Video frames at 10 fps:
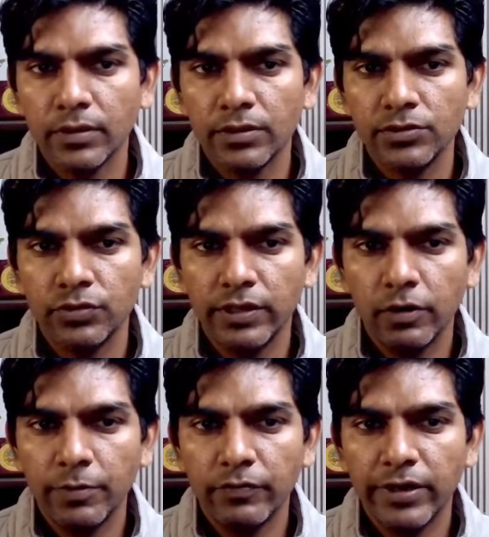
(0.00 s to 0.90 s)
So there will
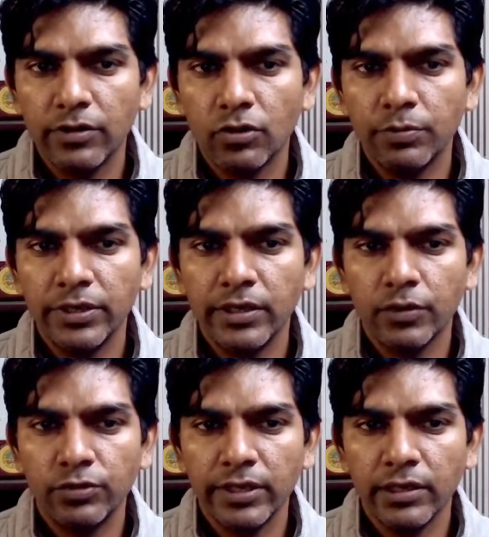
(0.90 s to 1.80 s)
be a weight component
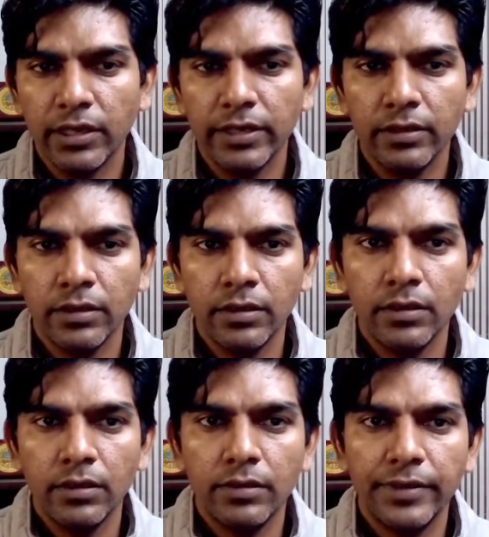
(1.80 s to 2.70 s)
down the incline,
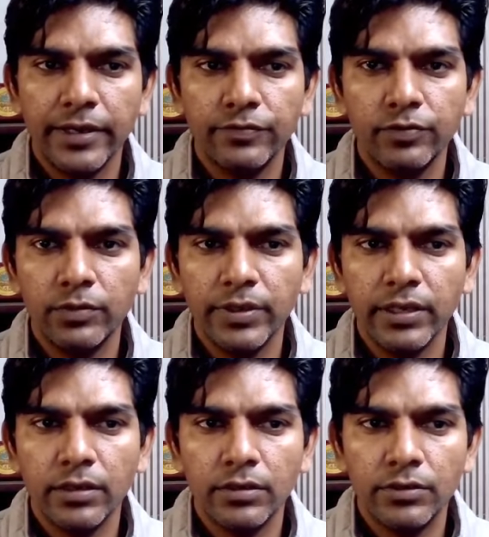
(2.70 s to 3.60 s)
that will
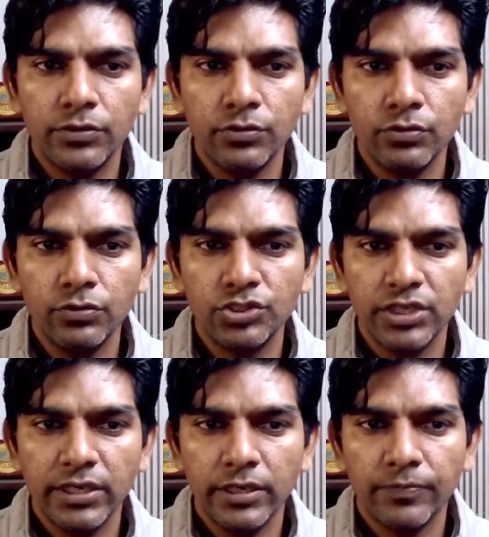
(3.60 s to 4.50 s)
be
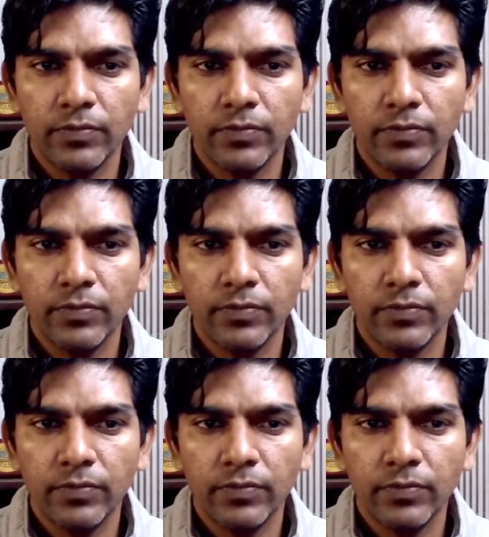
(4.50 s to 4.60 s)
2g